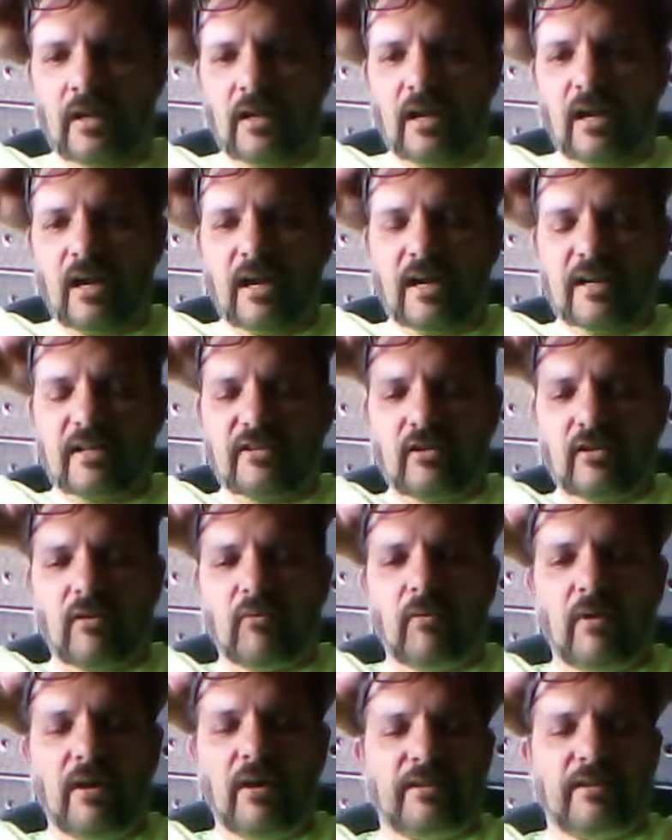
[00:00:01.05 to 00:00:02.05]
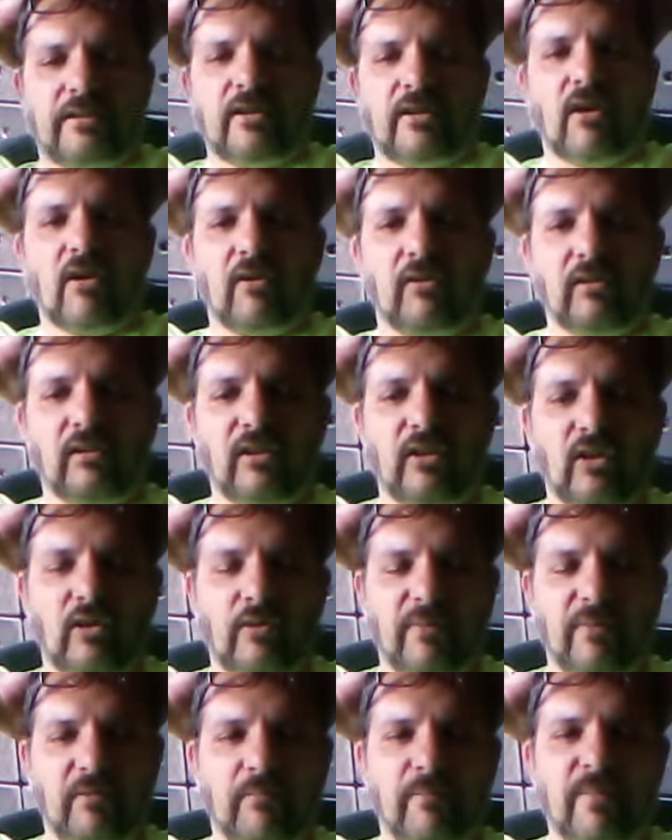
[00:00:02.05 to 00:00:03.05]
All right, so I wanted to talk a
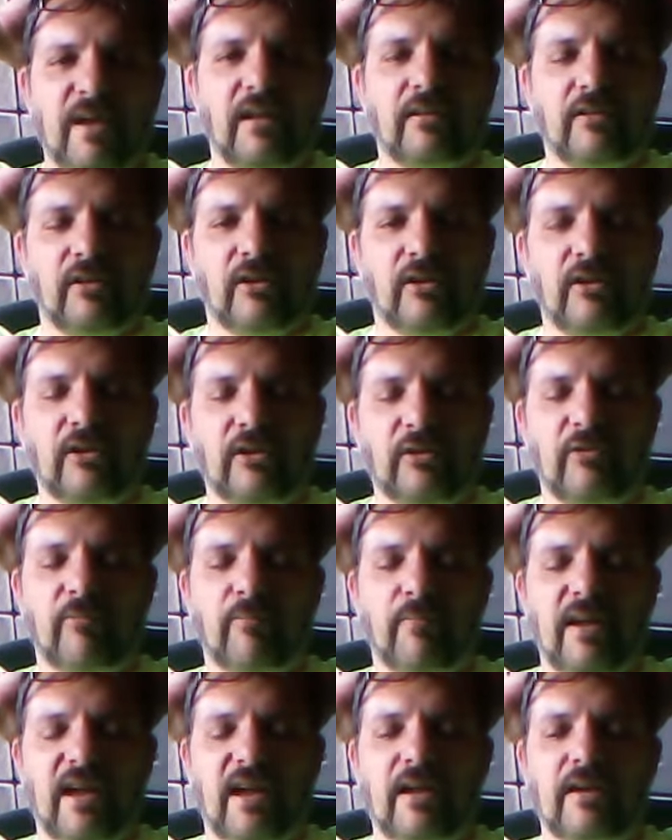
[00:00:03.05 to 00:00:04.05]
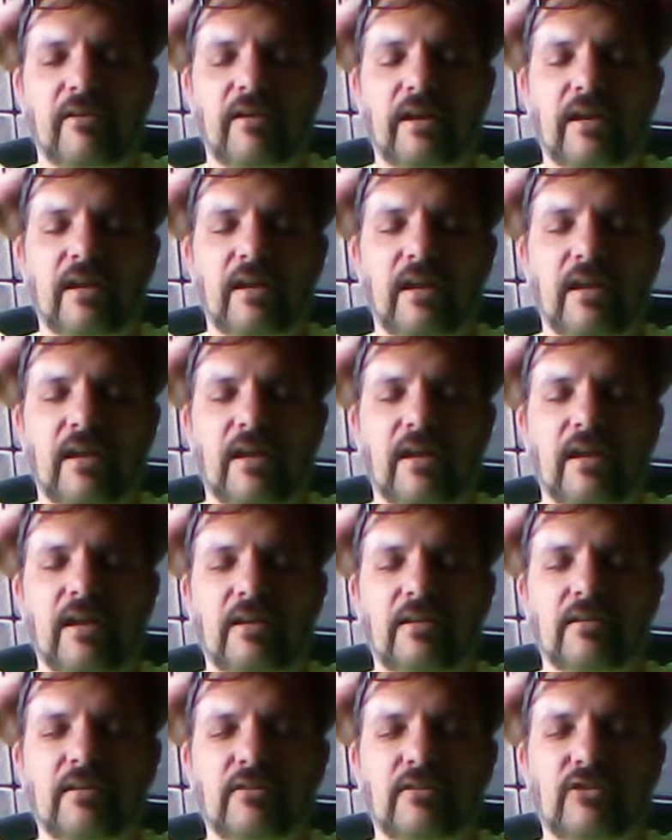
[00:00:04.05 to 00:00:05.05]
little bit about the Earth battery
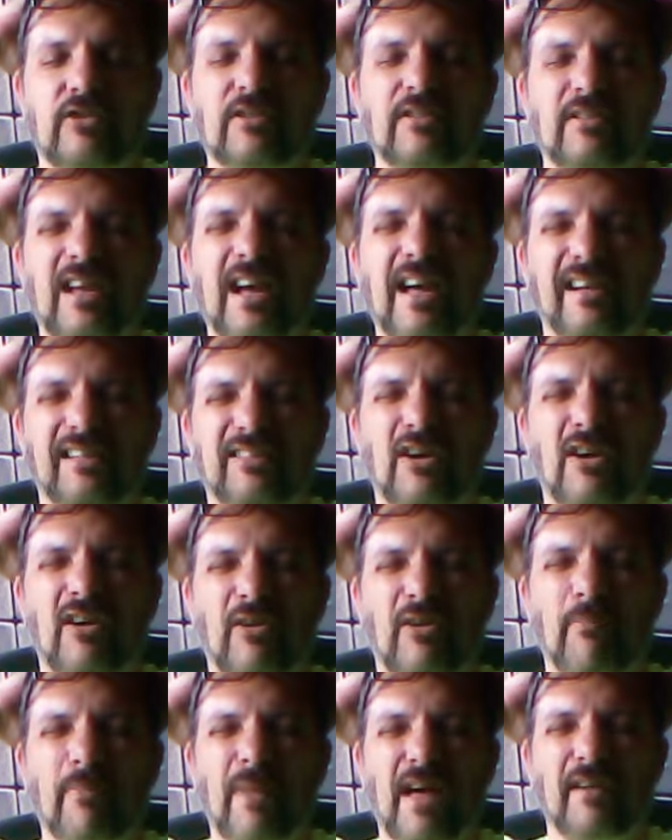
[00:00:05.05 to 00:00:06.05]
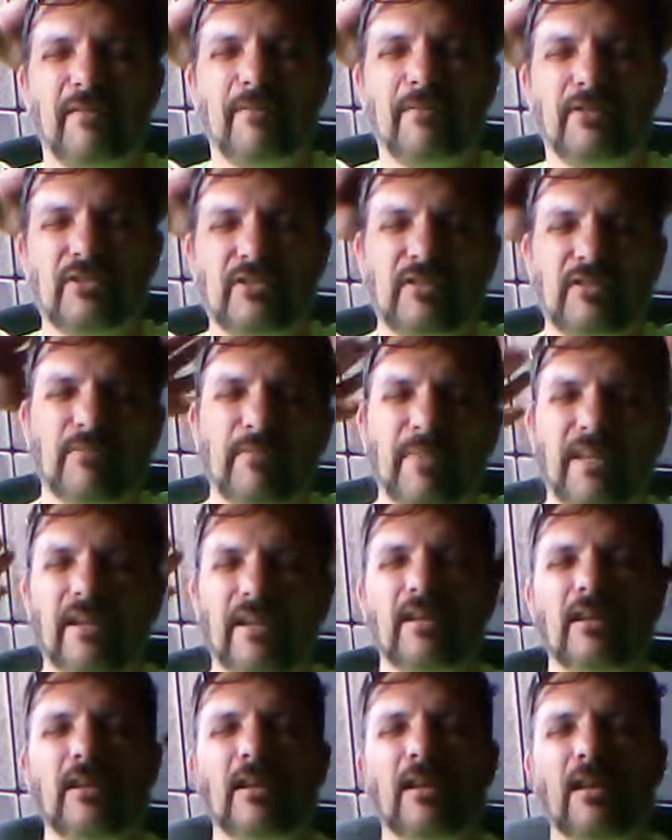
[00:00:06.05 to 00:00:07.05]
and just kind of talk about it for just a
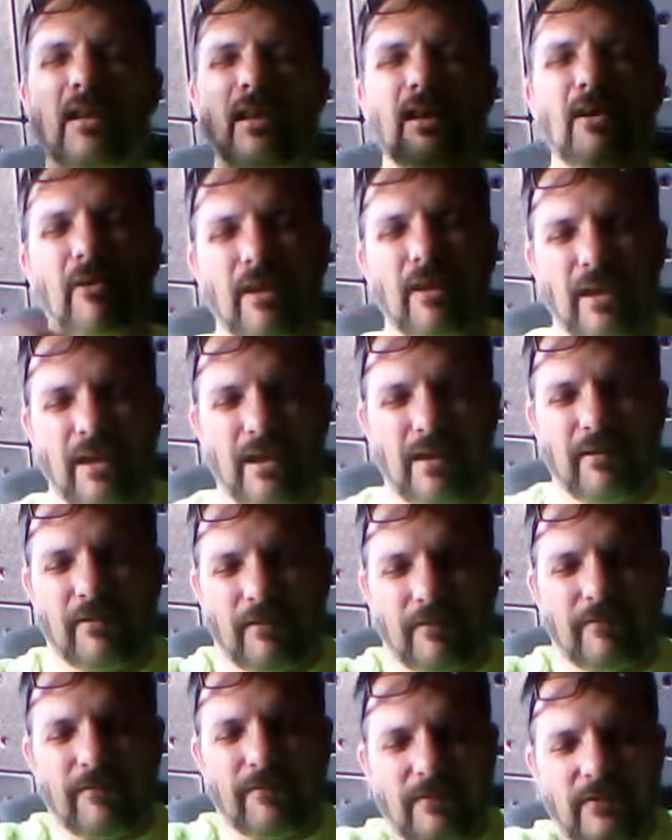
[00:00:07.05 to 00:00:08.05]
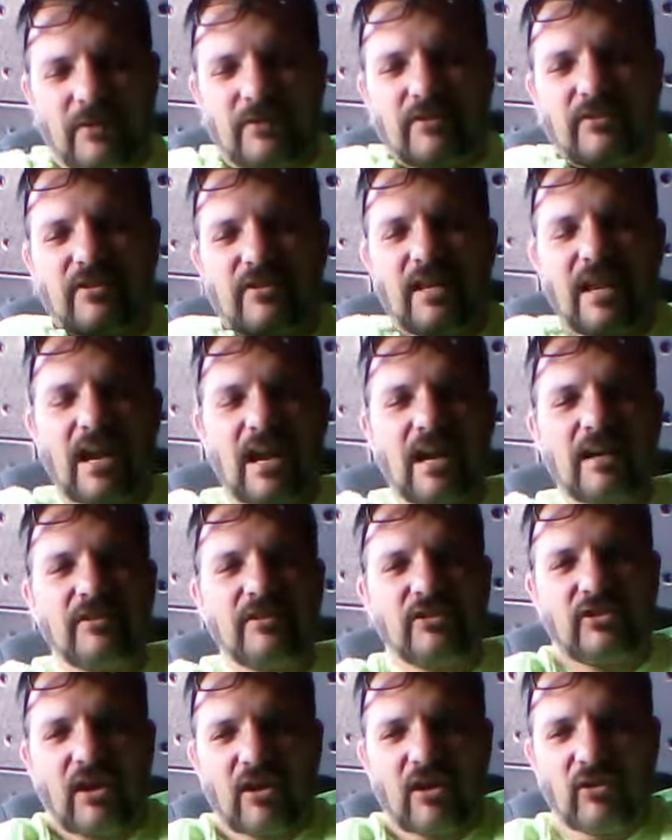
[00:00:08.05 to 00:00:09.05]
minute. Okay, the first thing I
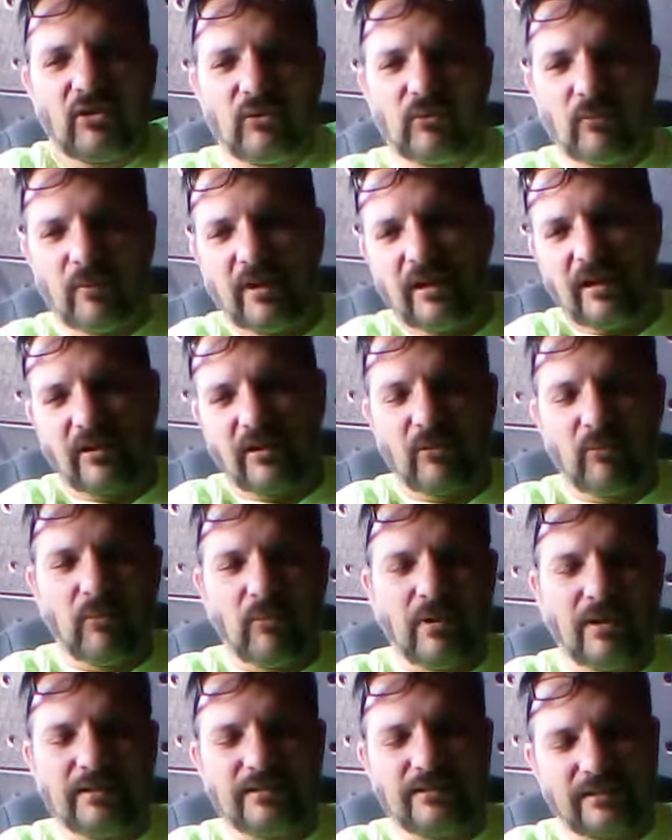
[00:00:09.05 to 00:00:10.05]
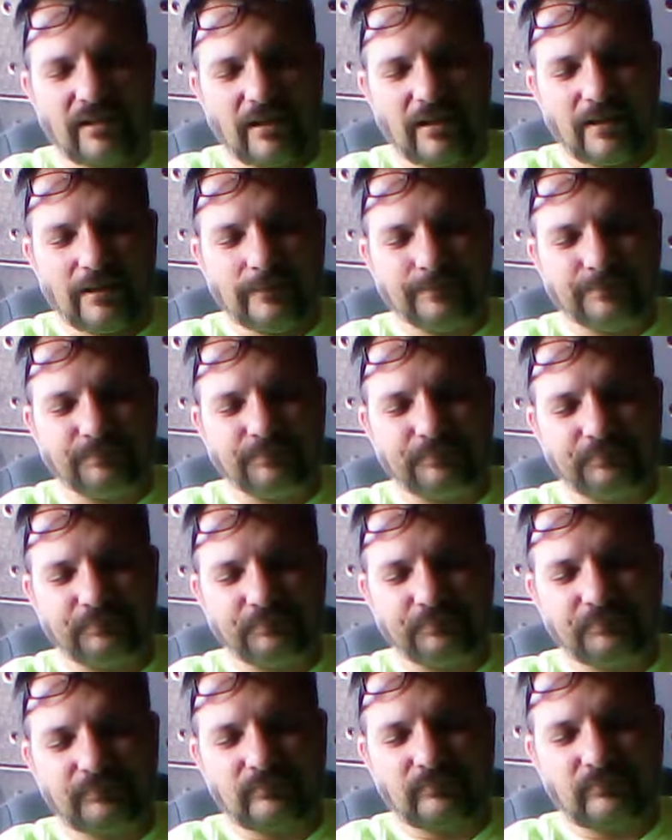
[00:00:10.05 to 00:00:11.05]
struggled with was
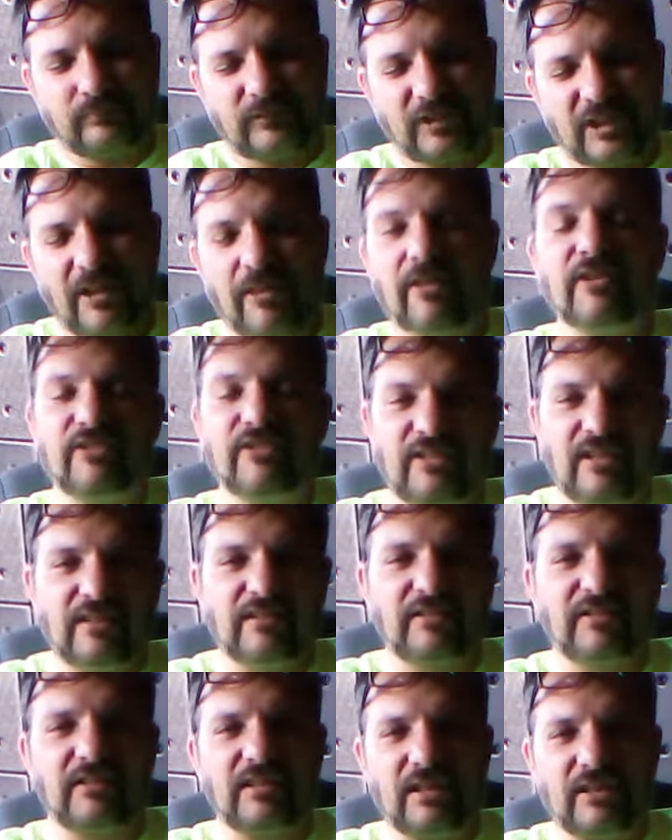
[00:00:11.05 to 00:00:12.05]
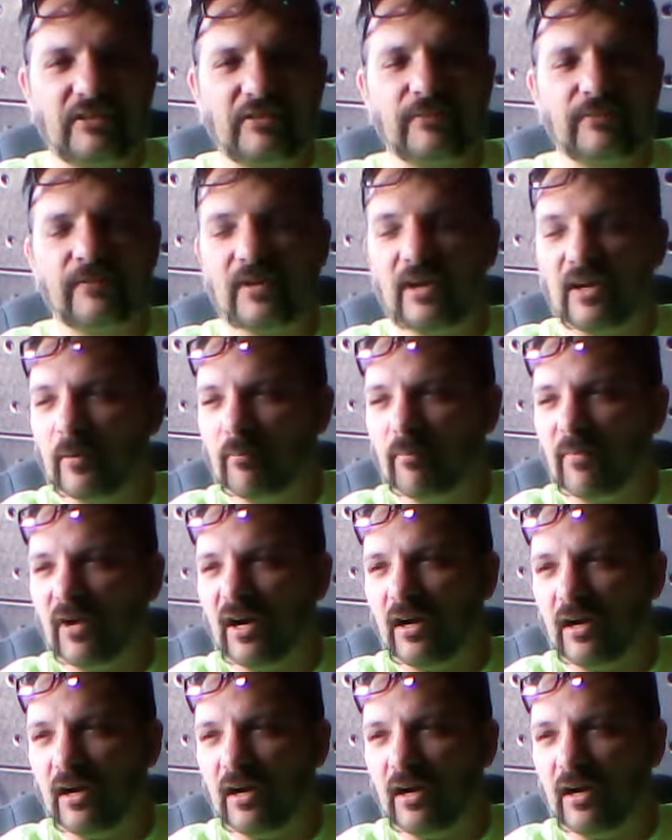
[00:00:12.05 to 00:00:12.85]
the distance from,